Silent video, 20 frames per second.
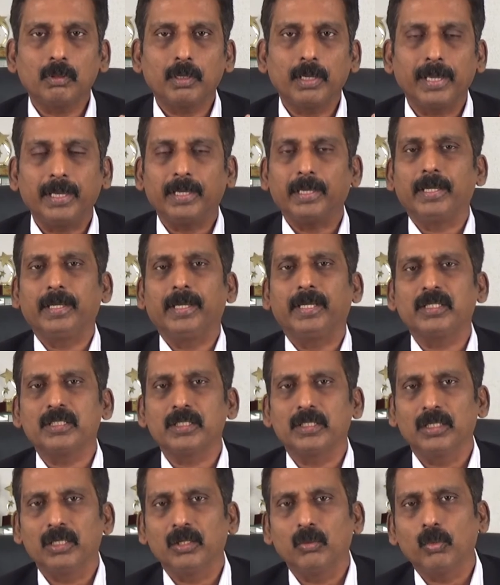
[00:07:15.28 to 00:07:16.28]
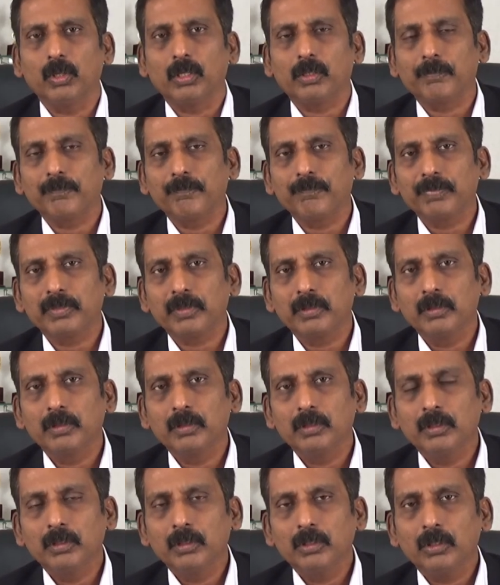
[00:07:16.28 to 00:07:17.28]
aggregate turnover
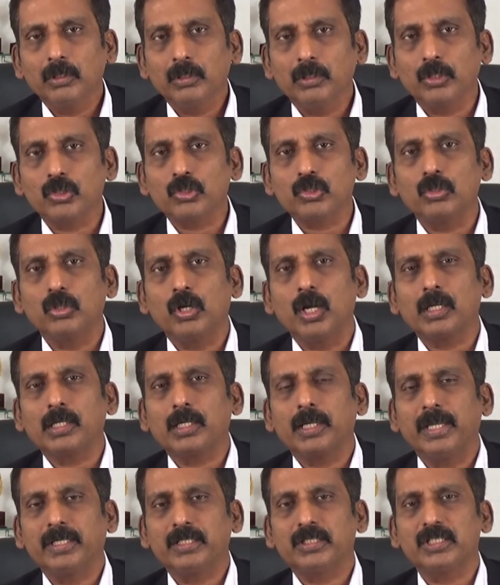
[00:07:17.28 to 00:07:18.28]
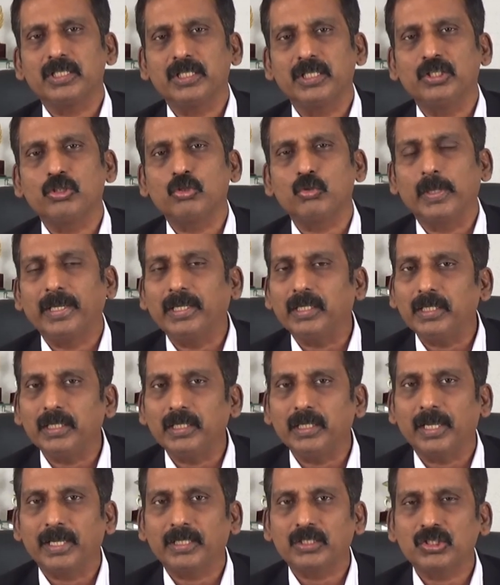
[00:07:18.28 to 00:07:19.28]
does not exceed
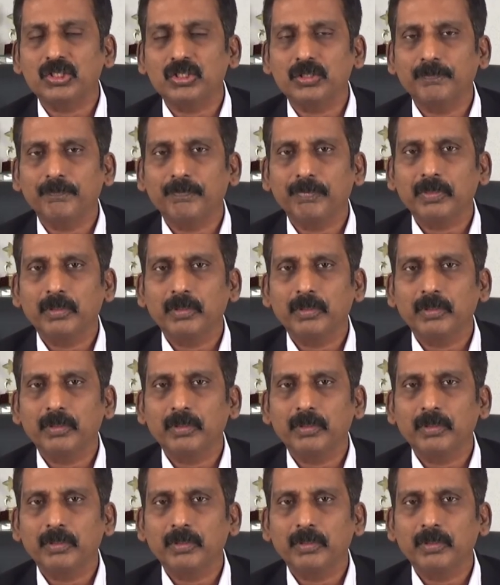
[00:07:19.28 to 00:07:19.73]
20 lakhs,